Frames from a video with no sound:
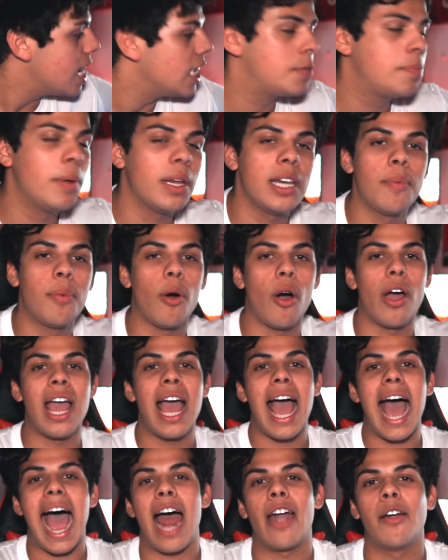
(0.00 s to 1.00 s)
it's been your
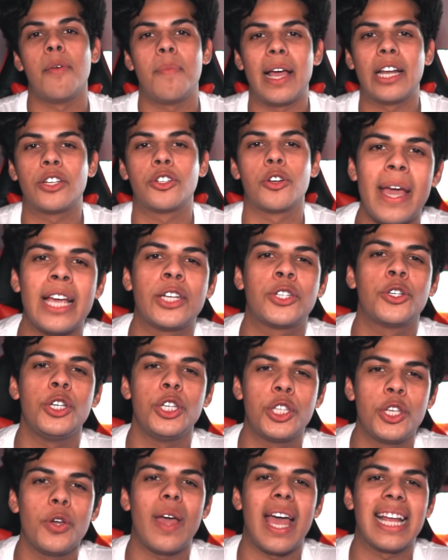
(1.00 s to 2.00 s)
boy, Ari Petru. Make sure
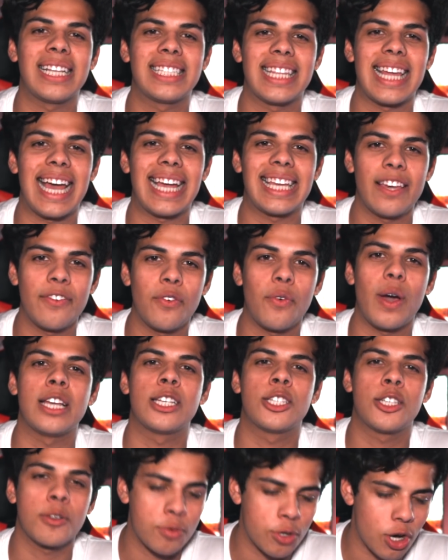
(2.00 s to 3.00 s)
you do enter that giveaway,
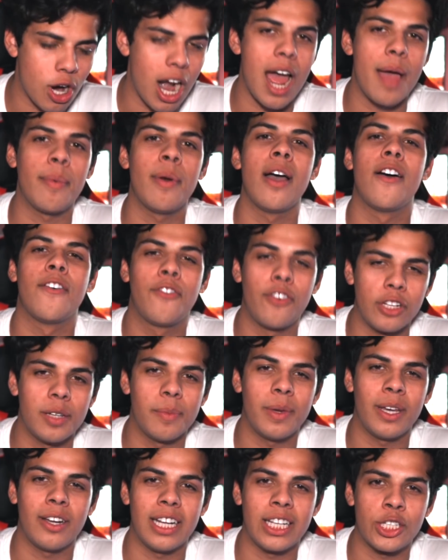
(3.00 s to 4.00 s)
subscribe,
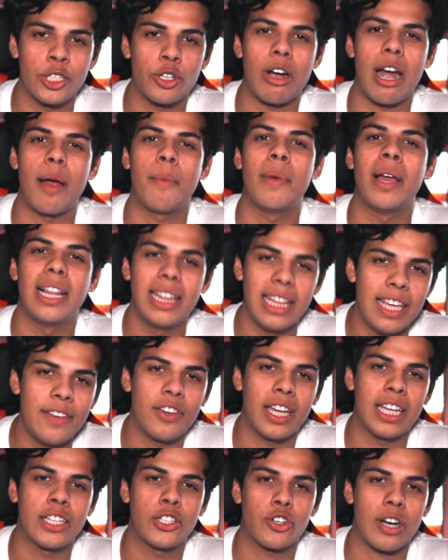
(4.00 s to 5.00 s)
follow me on Instagram,
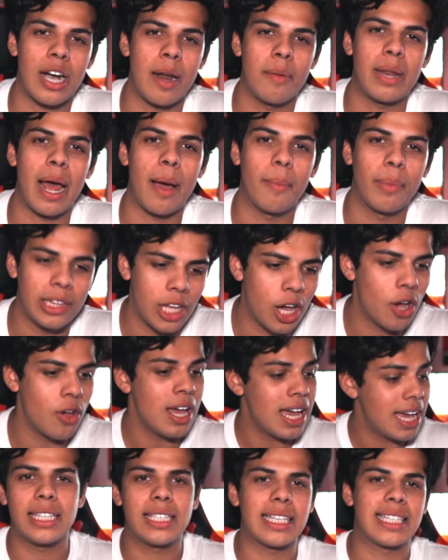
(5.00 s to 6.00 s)
leave your Instagram down
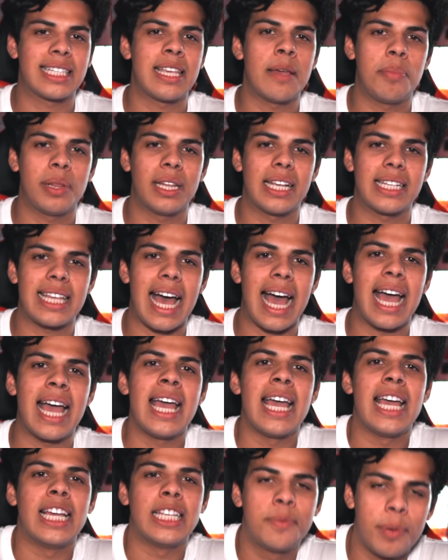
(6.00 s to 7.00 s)
below. It's as simple as
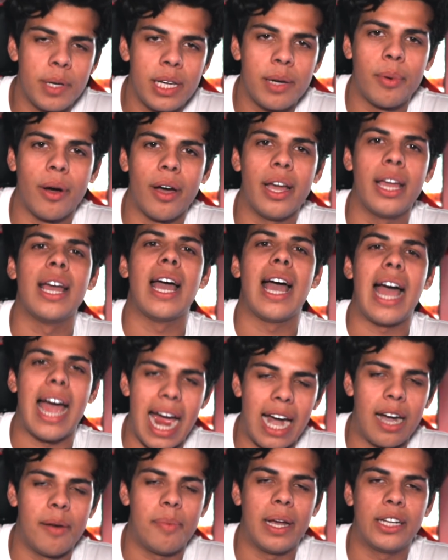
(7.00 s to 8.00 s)
that. It's been your boy,
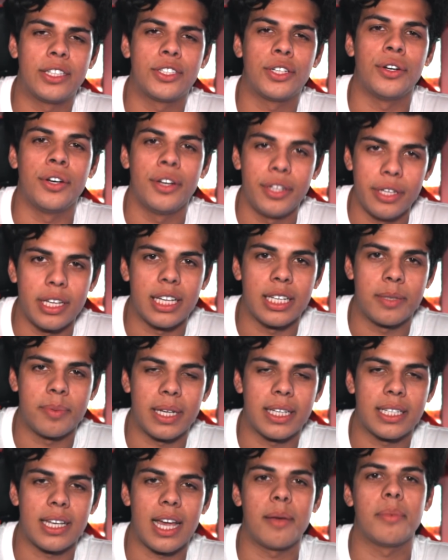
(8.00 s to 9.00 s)
Ari Petru, UK's
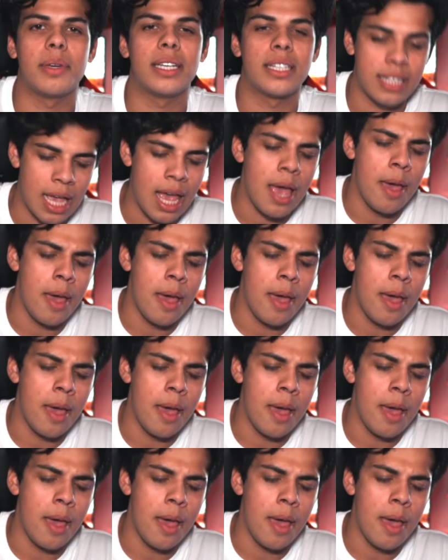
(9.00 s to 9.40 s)
biggest hypebeast.